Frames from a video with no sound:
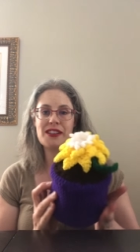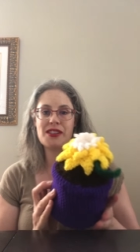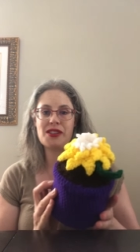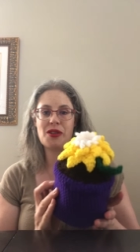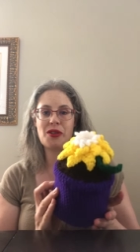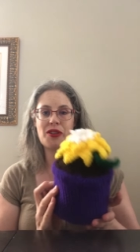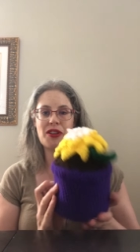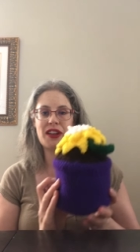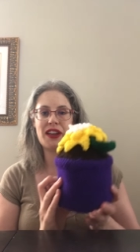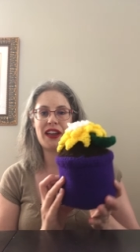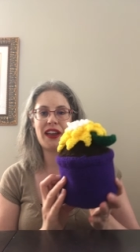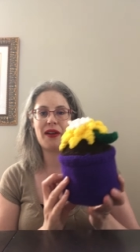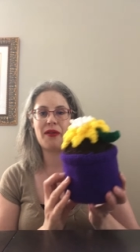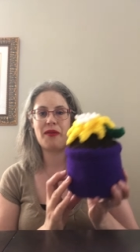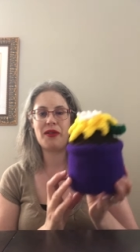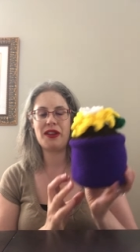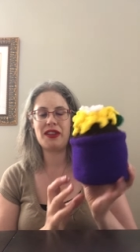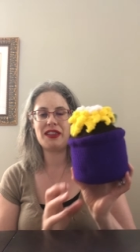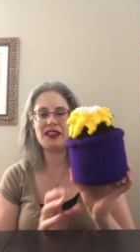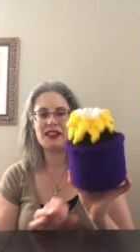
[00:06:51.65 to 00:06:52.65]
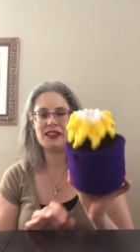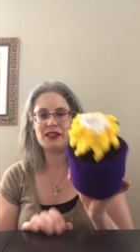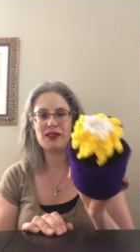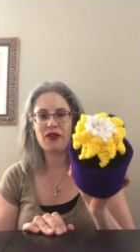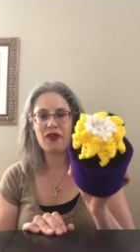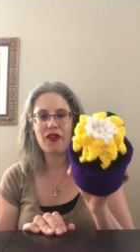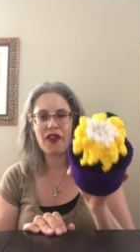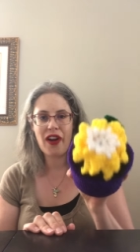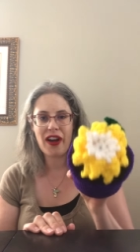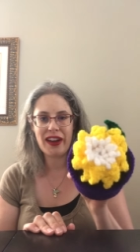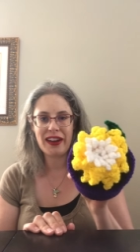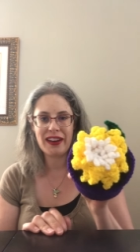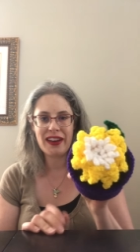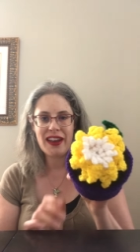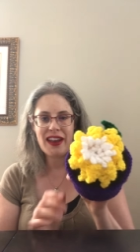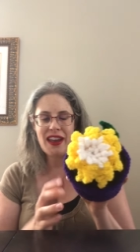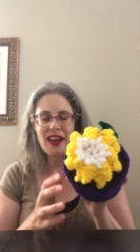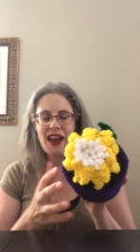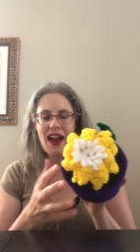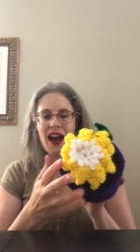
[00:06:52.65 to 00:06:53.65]
So you could get one of these fun
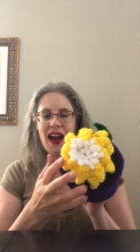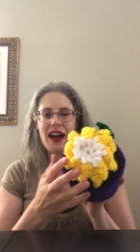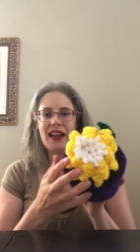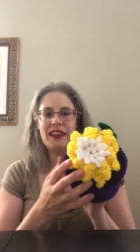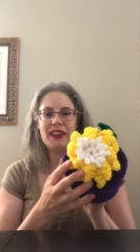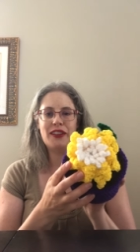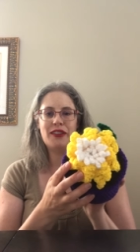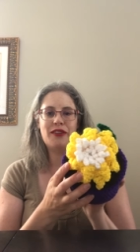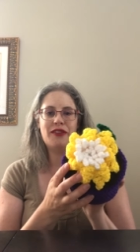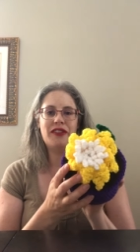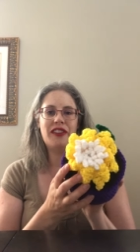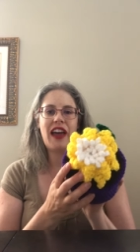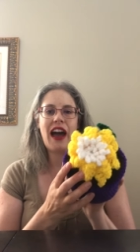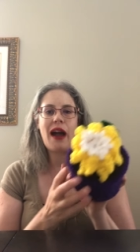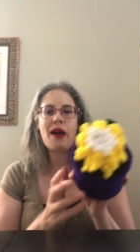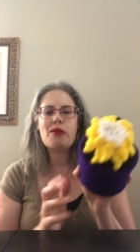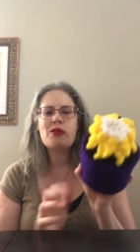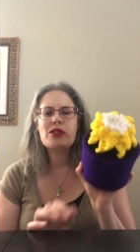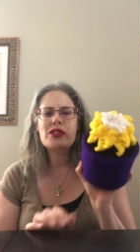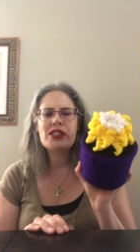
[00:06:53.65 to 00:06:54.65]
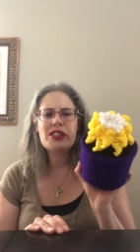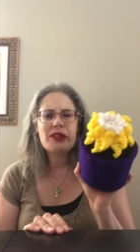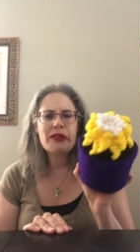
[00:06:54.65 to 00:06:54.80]
little flowers.